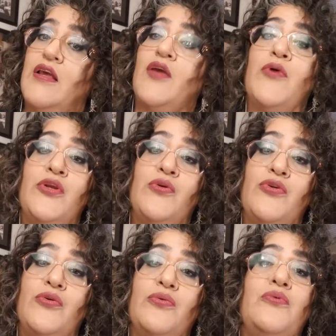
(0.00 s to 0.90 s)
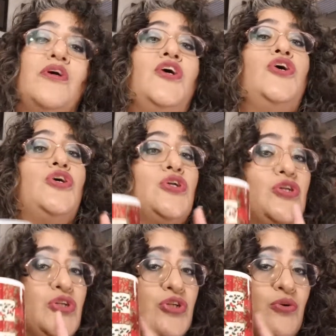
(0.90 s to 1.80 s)
And when you do,
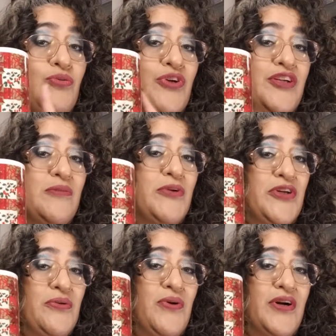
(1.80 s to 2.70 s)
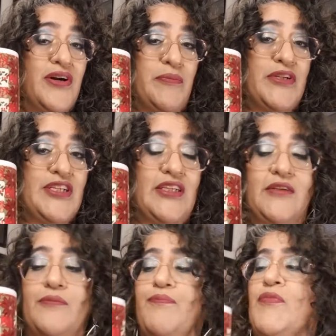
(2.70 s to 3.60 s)
don't forget to bring your cup of tea.
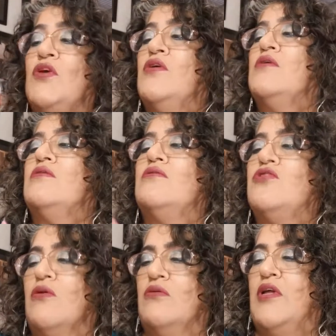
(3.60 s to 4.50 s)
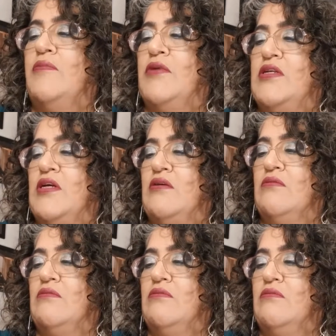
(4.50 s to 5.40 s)
Don't let me down.